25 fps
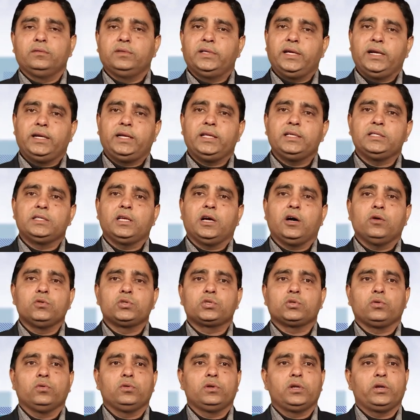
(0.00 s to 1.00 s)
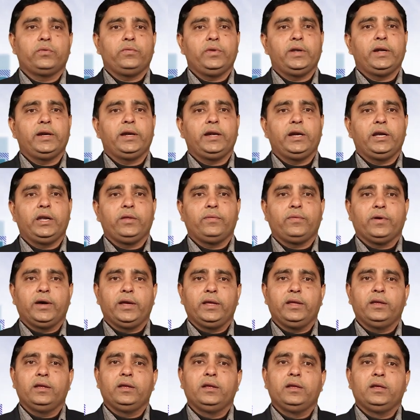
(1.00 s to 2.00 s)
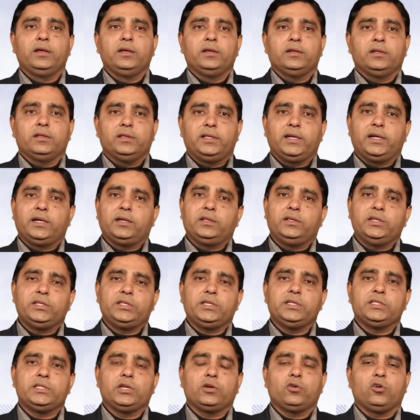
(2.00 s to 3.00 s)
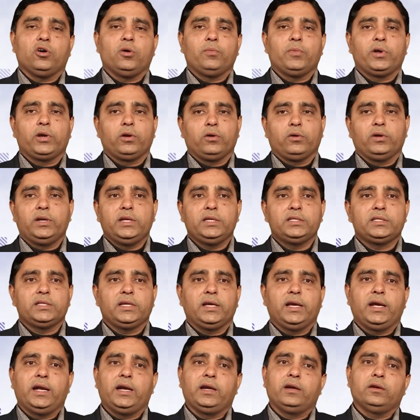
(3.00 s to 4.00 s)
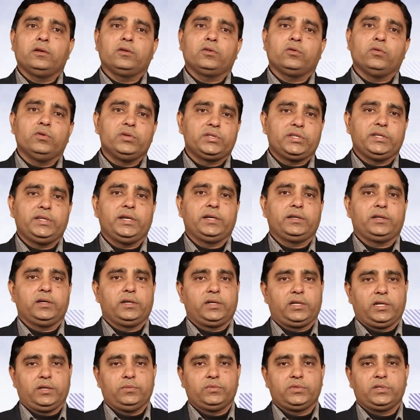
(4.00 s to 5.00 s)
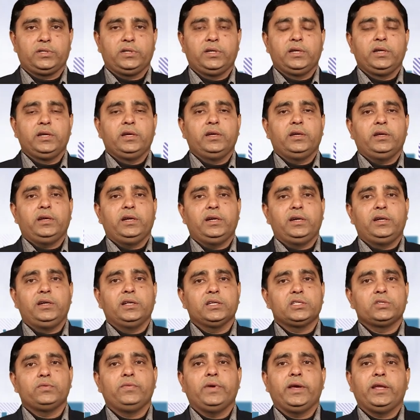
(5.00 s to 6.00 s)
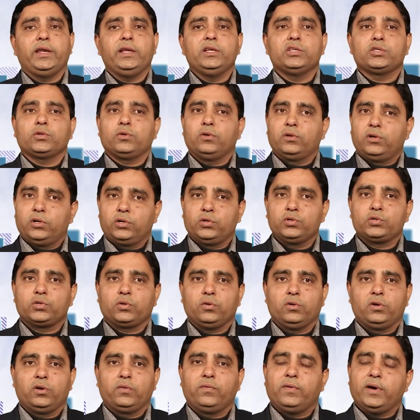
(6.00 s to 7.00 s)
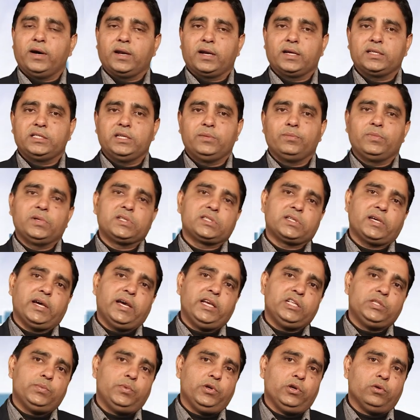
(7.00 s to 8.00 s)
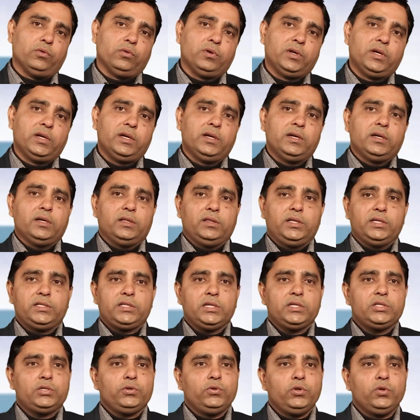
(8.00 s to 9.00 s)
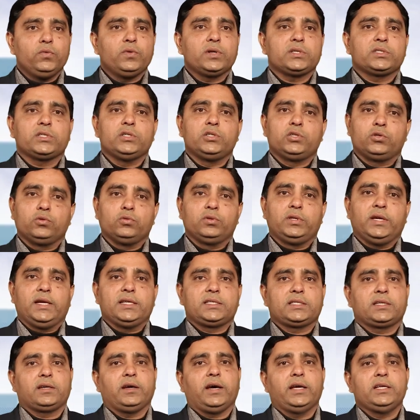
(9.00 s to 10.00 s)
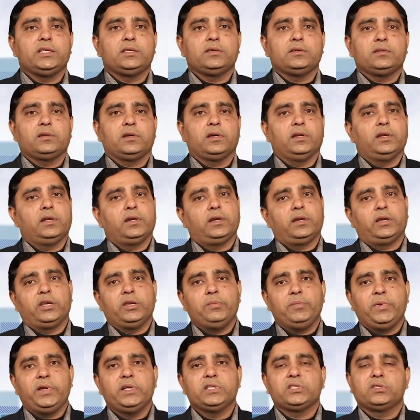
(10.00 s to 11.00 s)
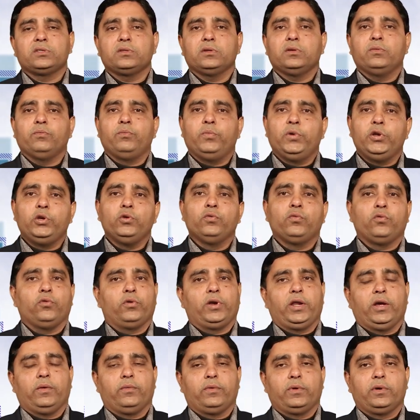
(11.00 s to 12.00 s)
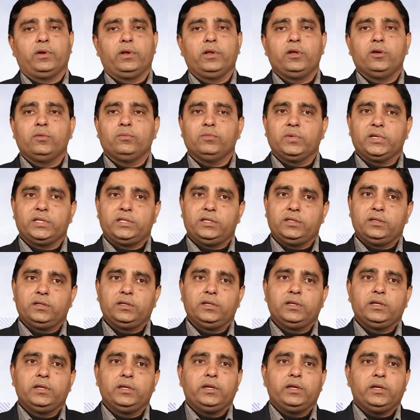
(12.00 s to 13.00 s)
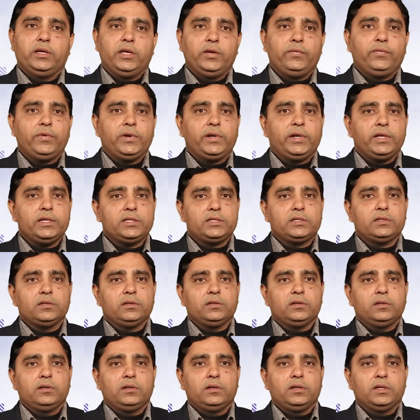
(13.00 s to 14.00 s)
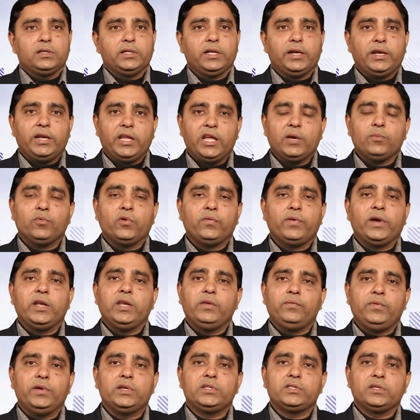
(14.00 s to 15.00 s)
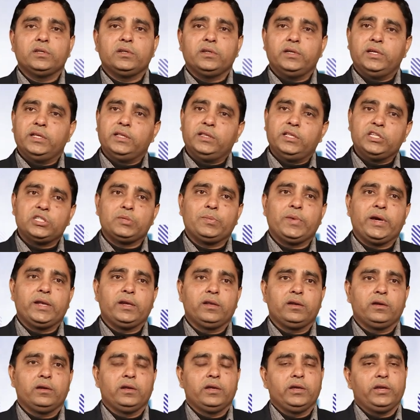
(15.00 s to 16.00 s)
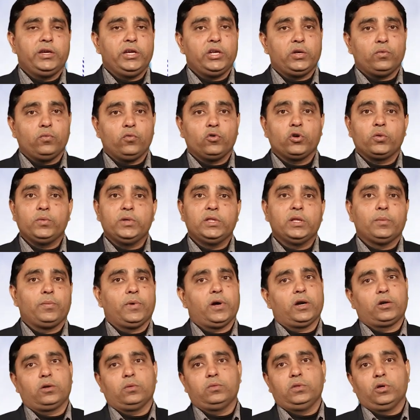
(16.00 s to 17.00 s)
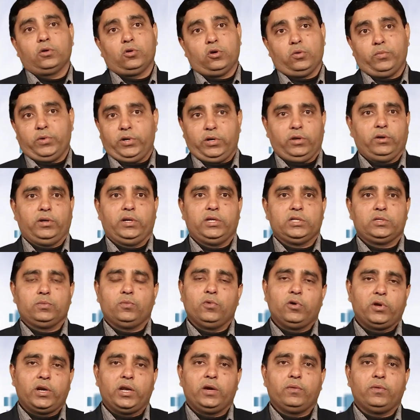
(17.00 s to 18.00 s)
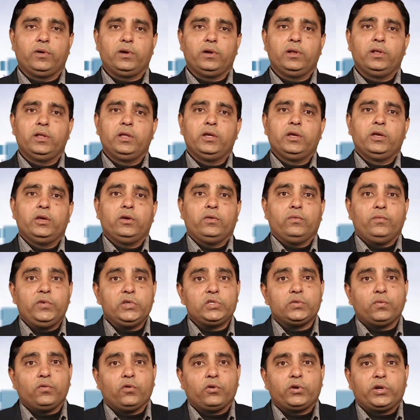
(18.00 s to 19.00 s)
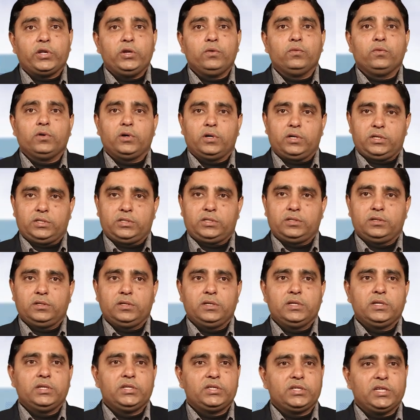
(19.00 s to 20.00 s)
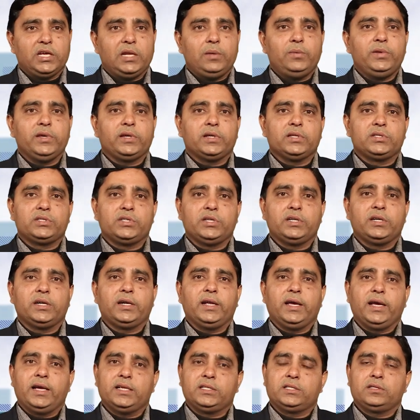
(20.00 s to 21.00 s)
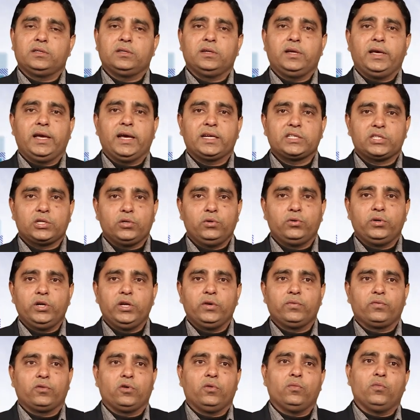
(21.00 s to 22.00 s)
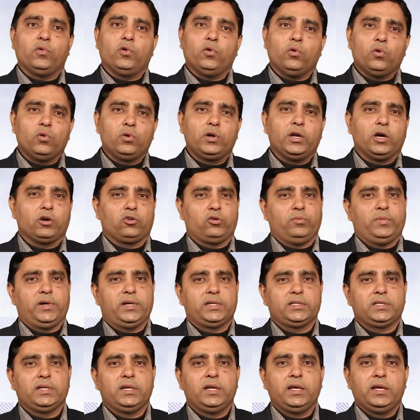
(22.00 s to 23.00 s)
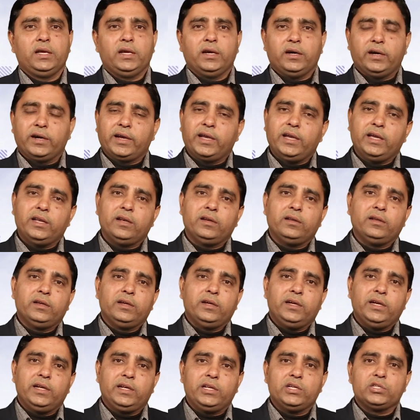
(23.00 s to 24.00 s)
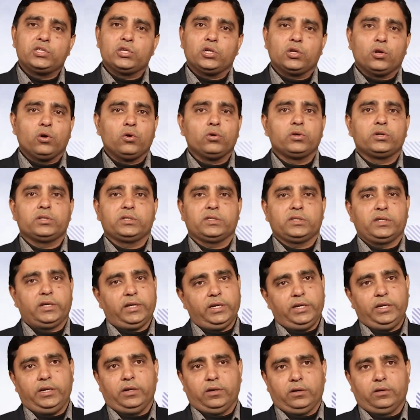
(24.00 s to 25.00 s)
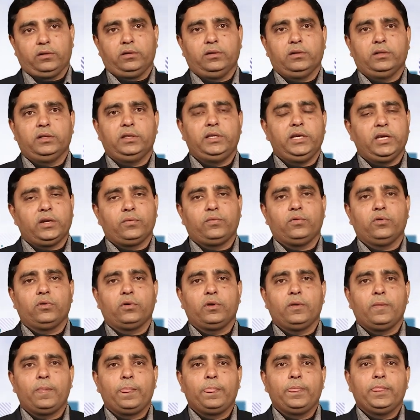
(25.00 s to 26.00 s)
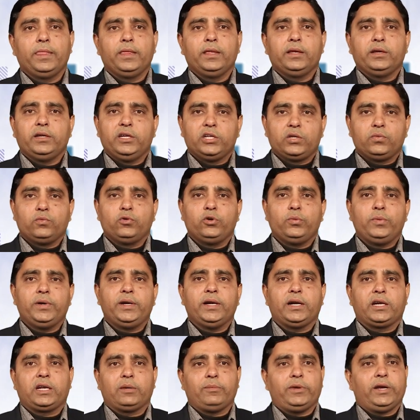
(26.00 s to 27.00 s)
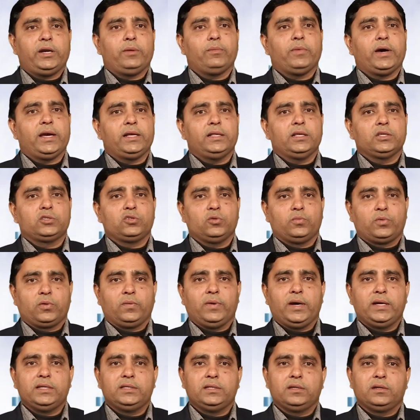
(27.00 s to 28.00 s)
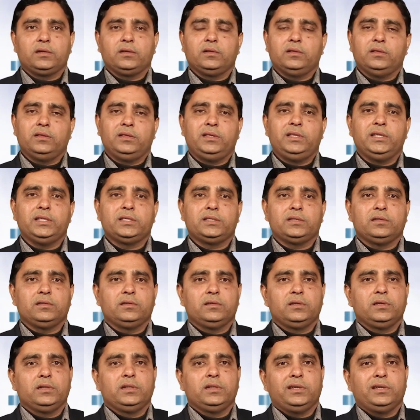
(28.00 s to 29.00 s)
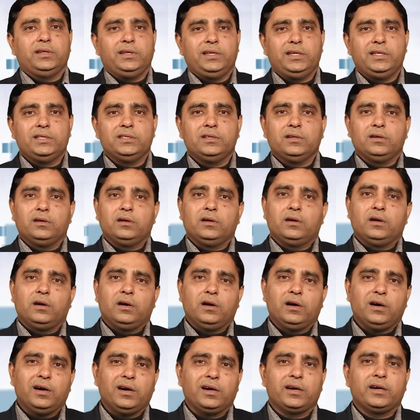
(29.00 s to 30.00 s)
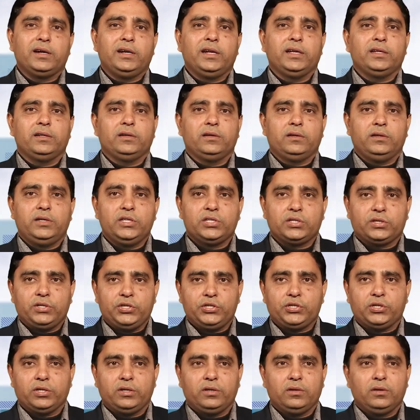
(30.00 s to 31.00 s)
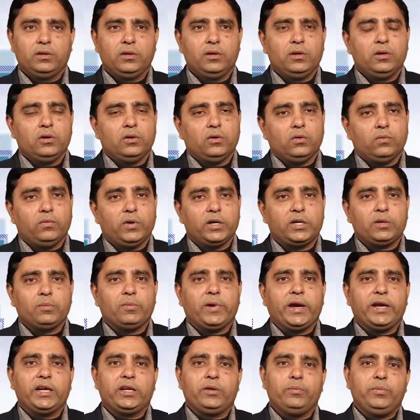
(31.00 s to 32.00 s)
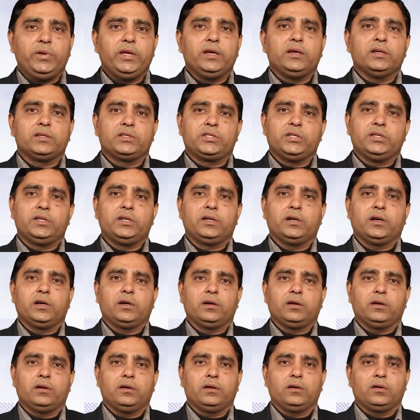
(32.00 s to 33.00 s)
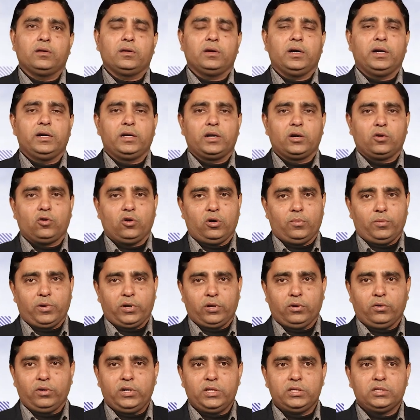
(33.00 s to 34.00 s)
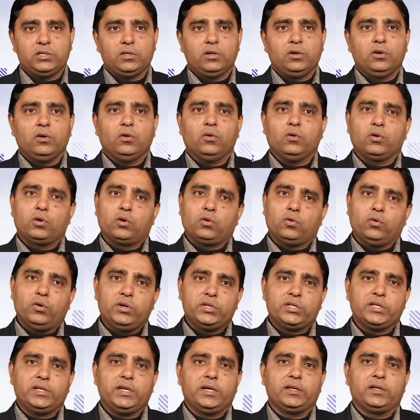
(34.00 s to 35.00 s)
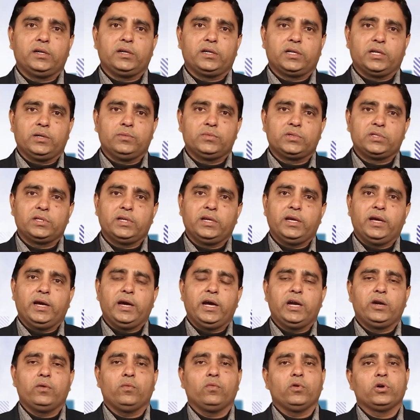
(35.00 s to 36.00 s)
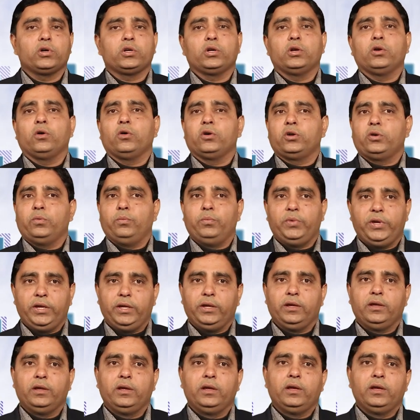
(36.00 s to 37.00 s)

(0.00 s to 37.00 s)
That is how scholar will identify that this is a common knowledge and coincidental terms. It does vary scholar to scholar. For example, sky is blue. This is universal truth, as sky's color remains blue forever. But if it is the name of any fiction in this manner, it won't be the part of the common knowledge. Moreover, which 14 words shall be considered as excluded from whole documents? Again, it is not clear. Therefore, it would be determined by the supervisor. This is her discretion, what might be considered under common knowledge or coincidental terms and what not be.